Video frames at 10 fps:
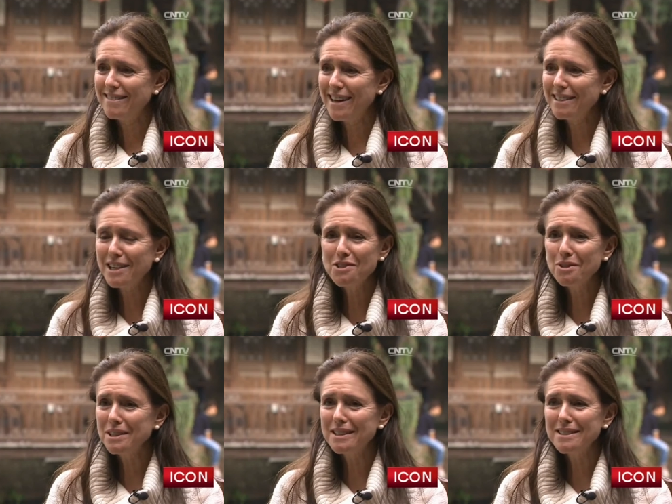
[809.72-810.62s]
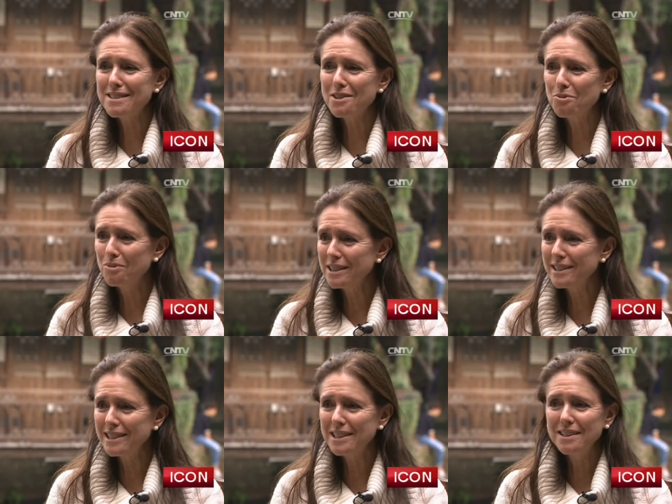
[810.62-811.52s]
I like doing things that are
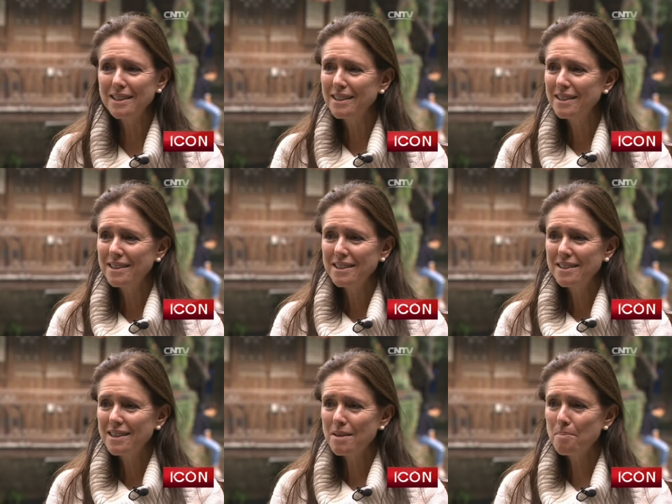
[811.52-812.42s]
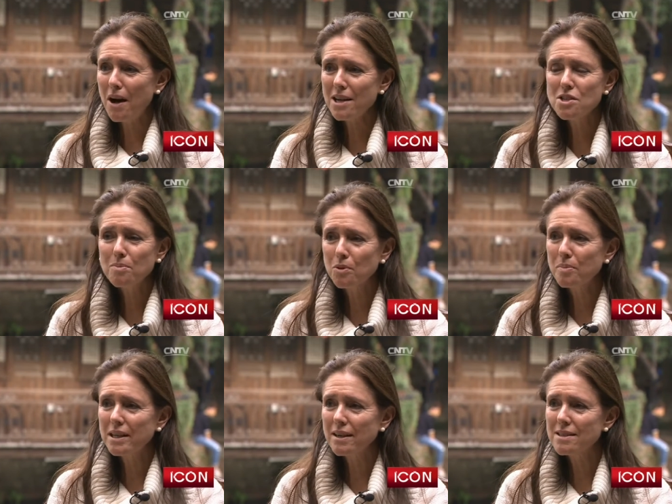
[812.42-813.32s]
really impossible
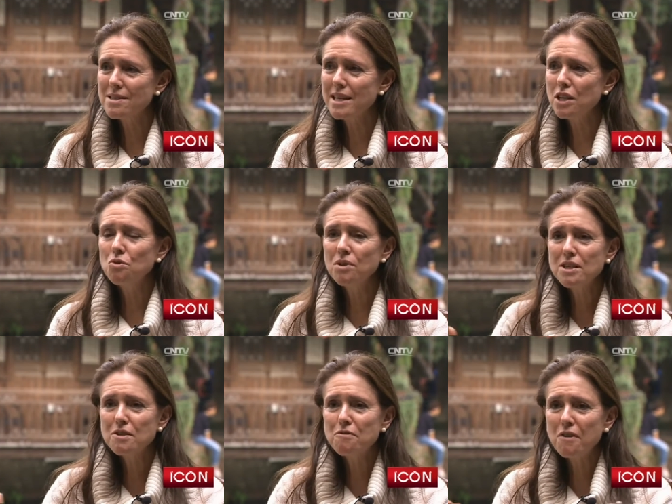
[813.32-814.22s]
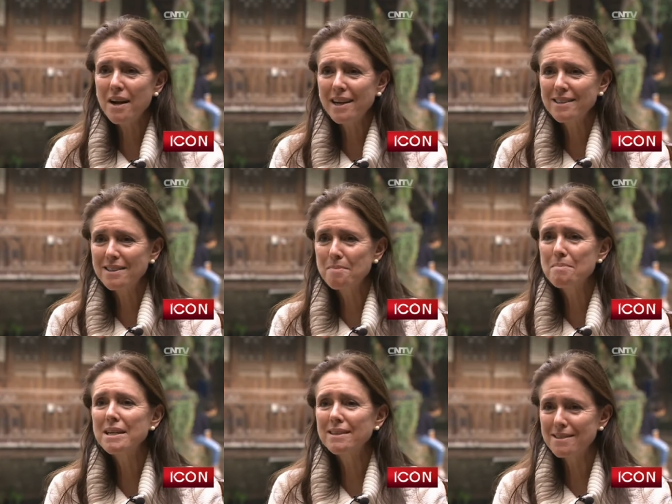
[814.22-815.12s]
because then you need to find the
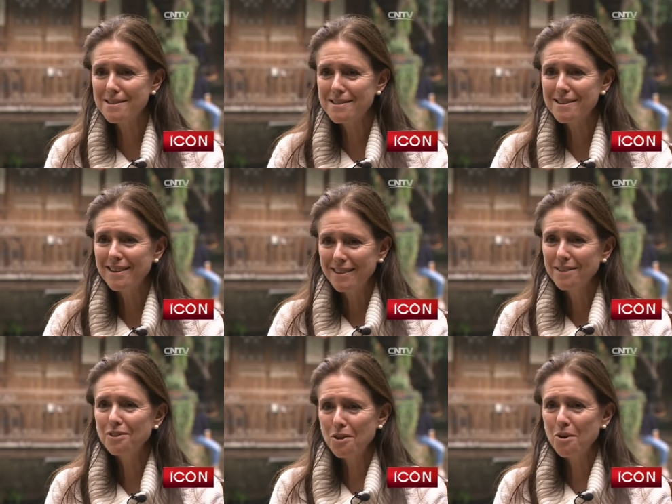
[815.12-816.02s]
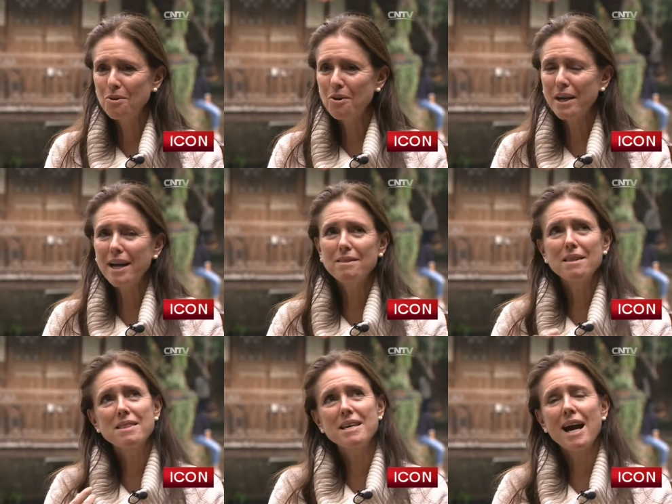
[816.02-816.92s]
means, you know, okay,
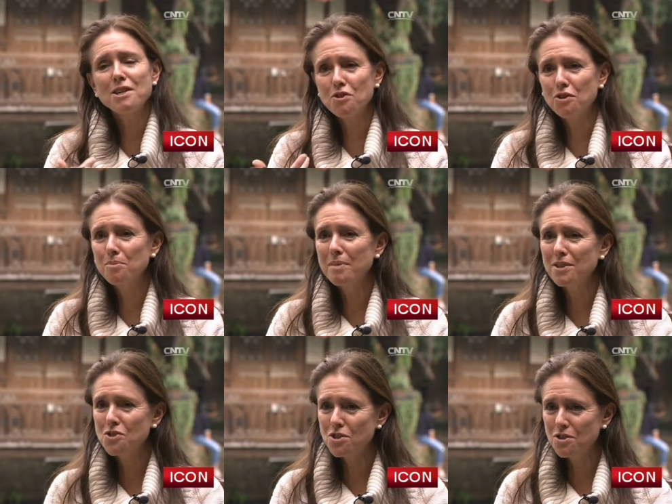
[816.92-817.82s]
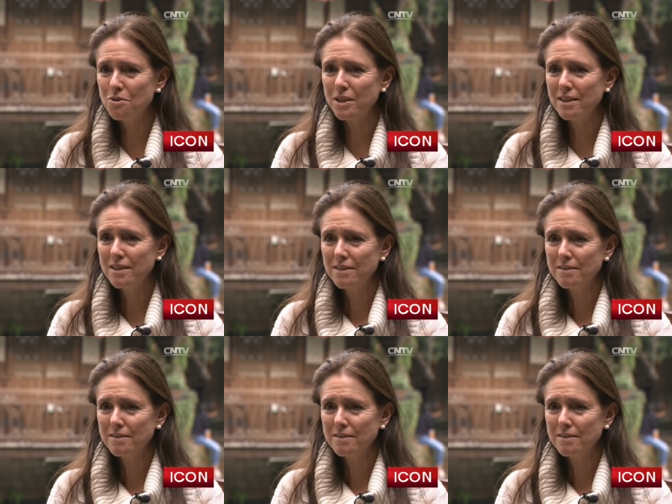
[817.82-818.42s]
the theatrical means to do it.